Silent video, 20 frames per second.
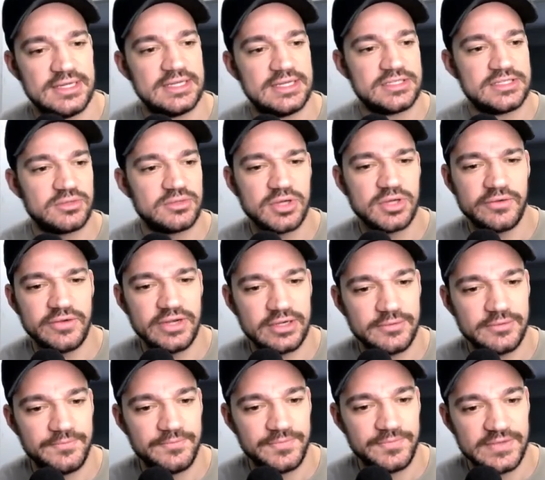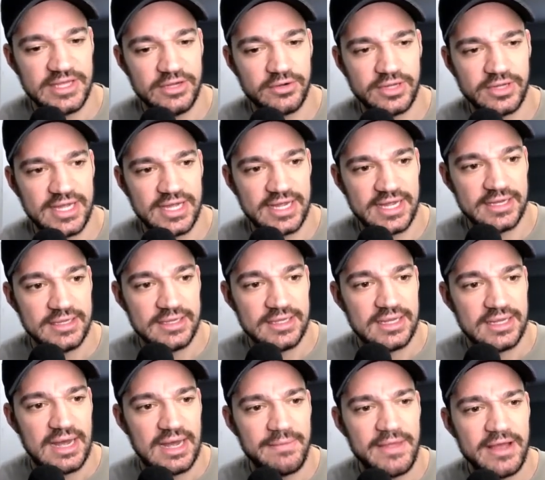So I'll go over here, hit OK.
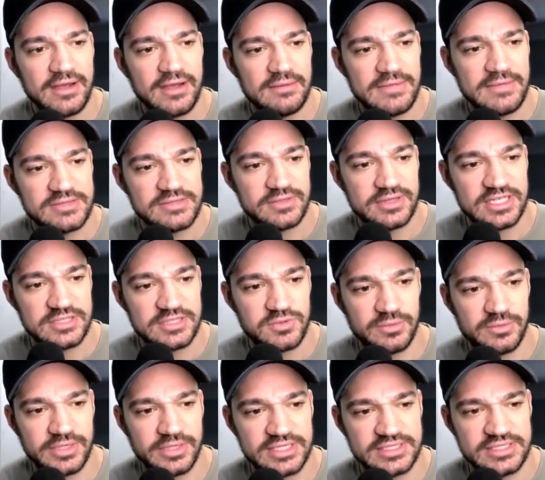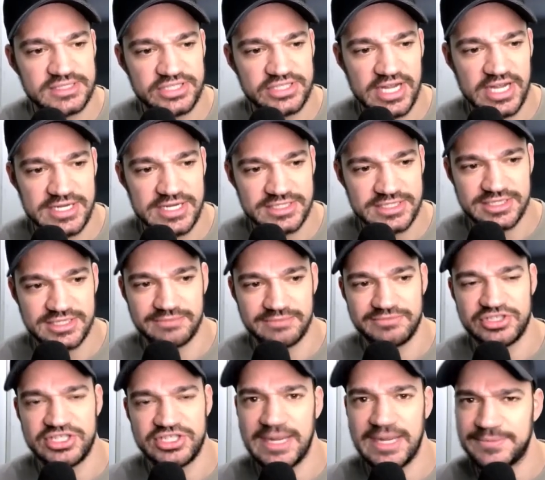I'm not going to mess with this one because this changes the
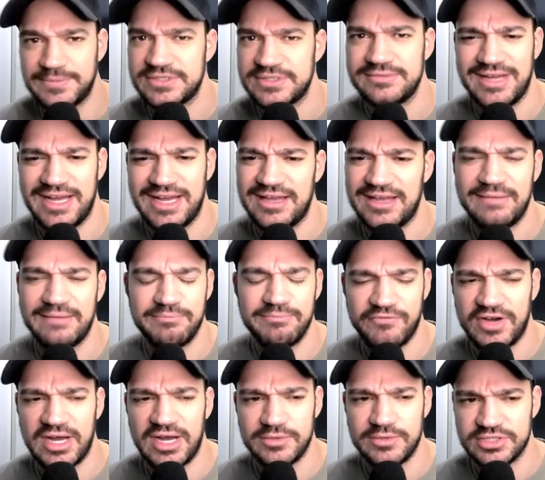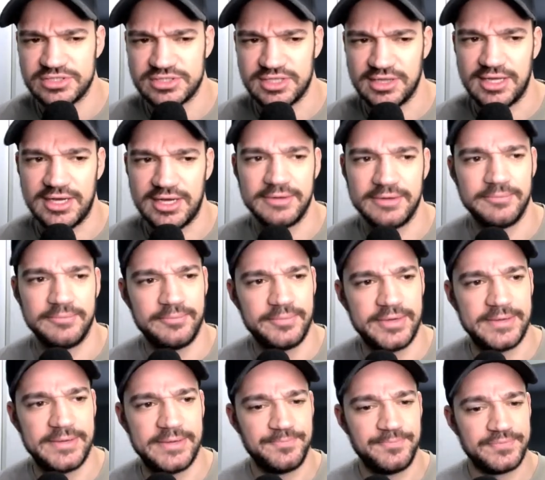shapes. I'm fine with just a line,
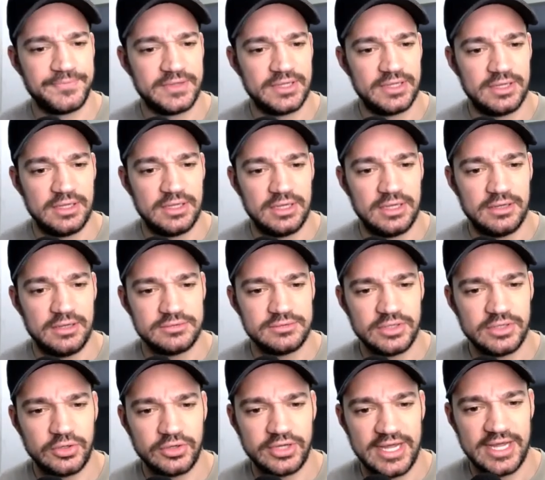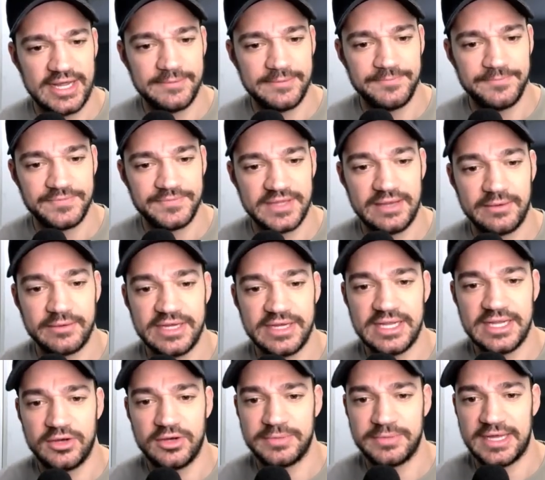but I'll hit OK, and I'm going to
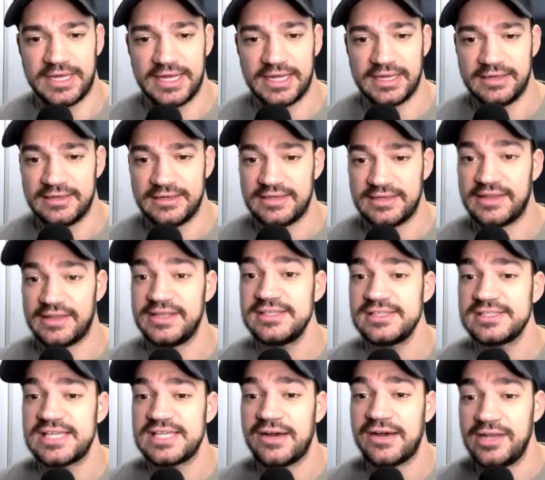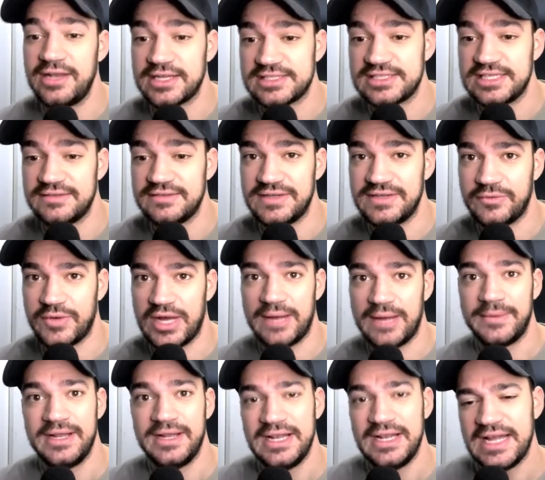hit apply. Now, this is how I like to see the VWAP.
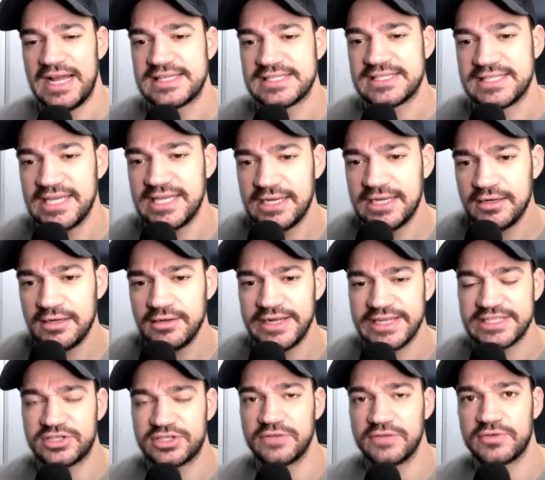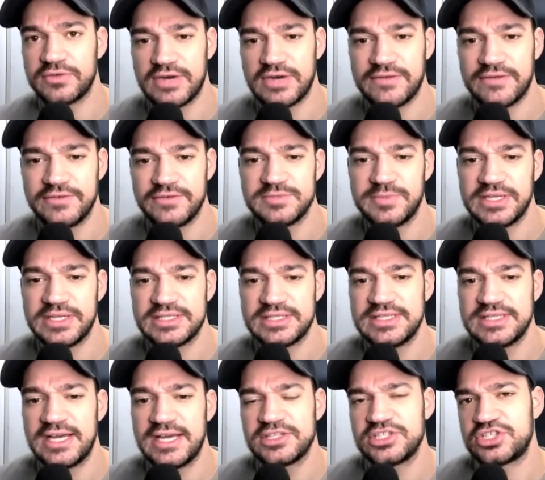It's there. It's good for reference, but it's
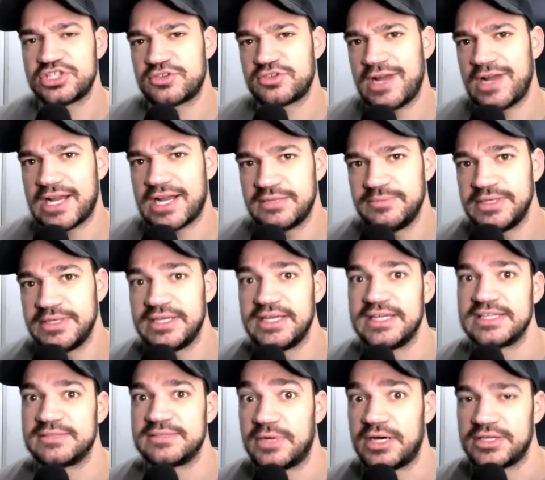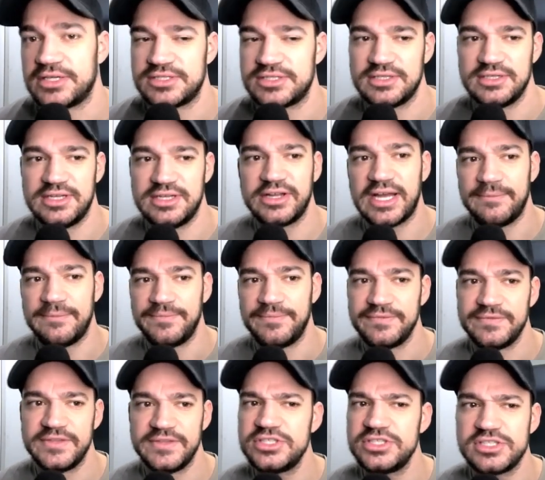not distracting me as much. Now, again,
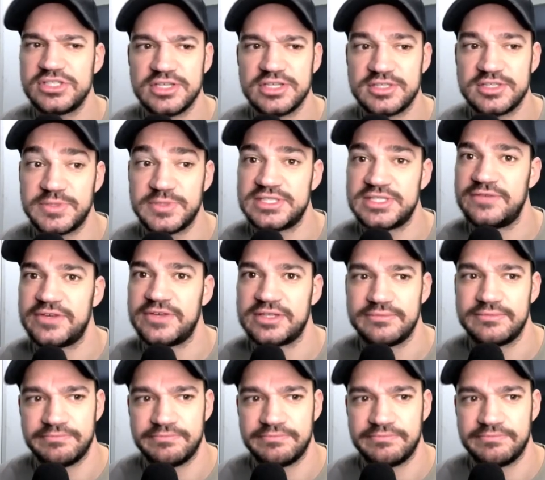this is just a specific